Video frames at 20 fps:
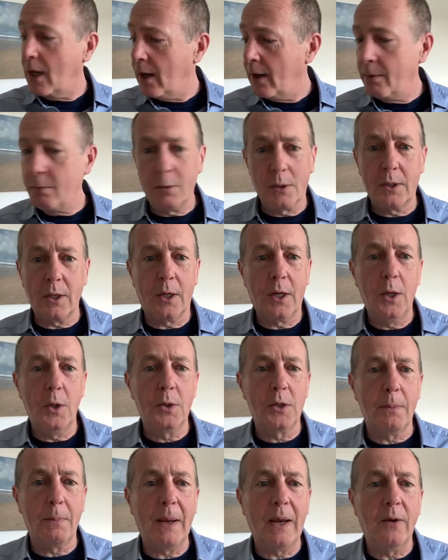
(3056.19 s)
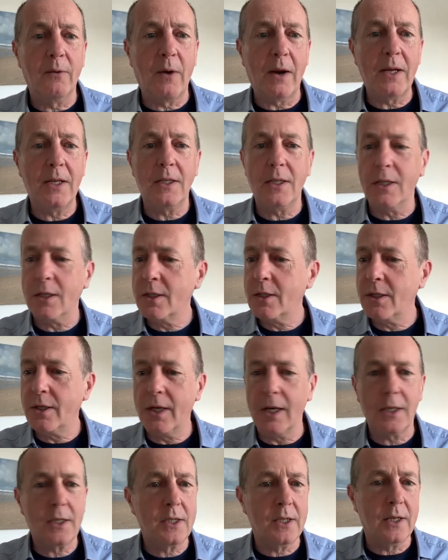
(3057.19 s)
I was accused of being a racist
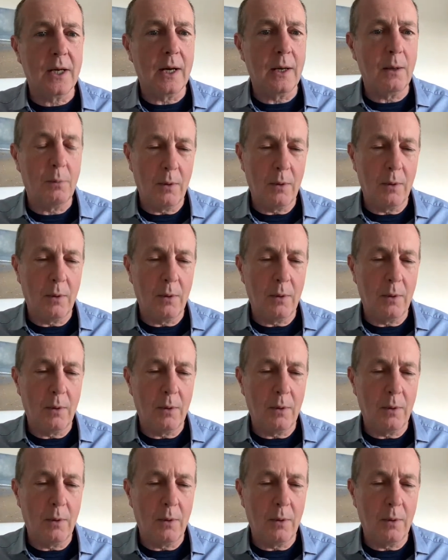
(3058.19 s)
yesterday